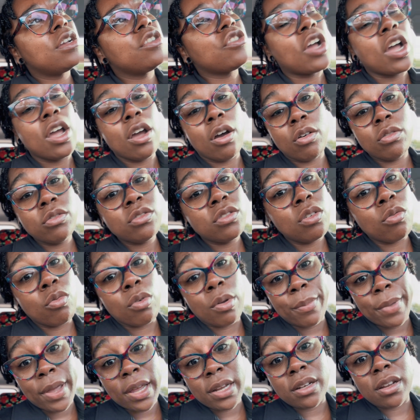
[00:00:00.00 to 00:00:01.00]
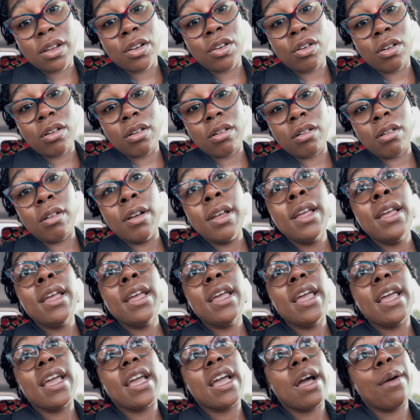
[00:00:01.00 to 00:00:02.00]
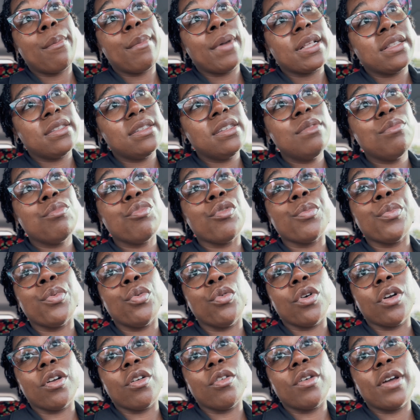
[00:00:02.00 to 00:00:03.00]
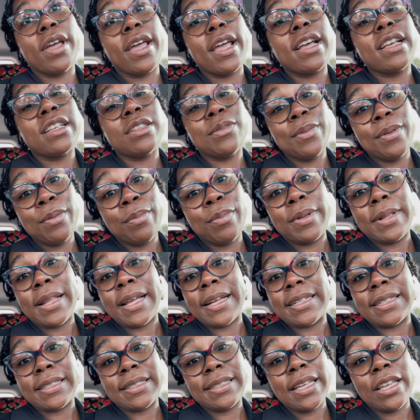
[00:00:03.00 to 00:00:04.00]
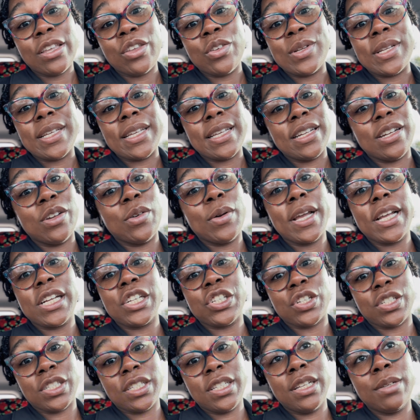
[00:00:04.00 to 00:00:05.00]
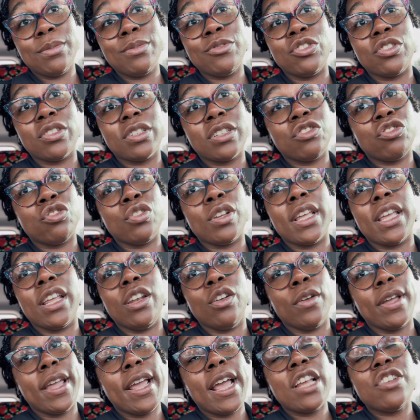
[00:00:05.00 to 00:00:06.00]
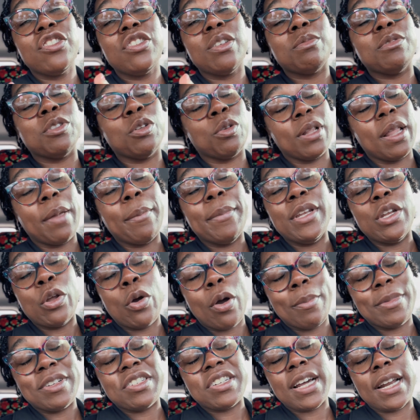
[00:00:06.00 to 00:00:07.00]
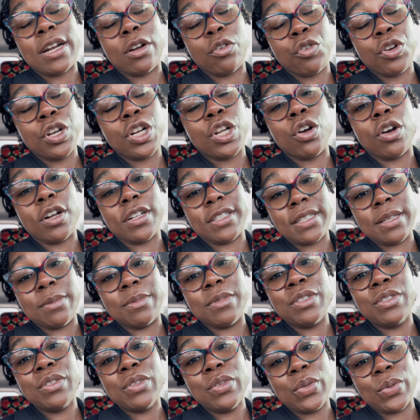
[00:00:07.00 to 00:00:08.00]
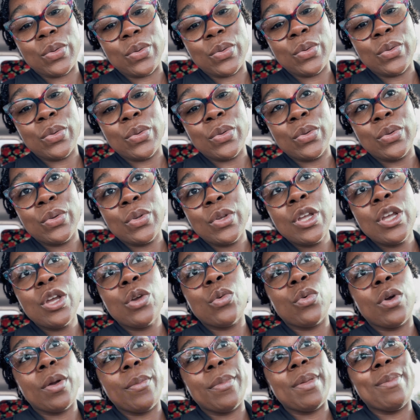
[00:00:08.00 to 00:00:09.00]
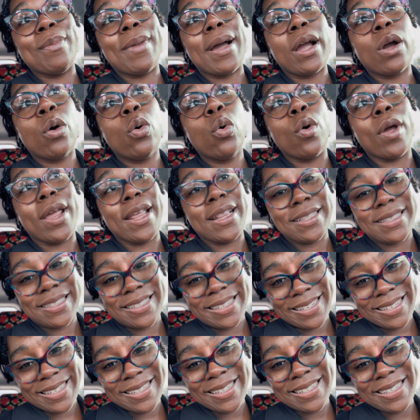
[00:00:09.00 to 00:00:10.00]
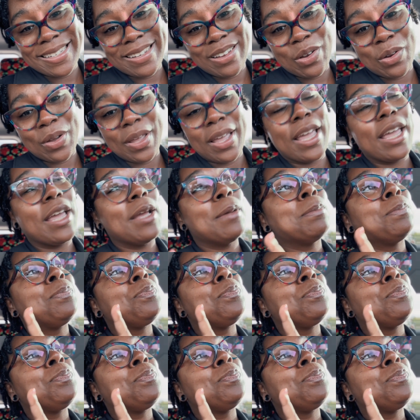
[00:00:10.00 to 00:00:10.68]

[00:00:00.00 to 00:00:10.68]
I also went back there, girl, and got my tip report, okay? Because people like to say you didn't get no extra tips just because you didn't get no cash tips. No, let me know how much I got on credit card tips, too. Run me my coins, okay?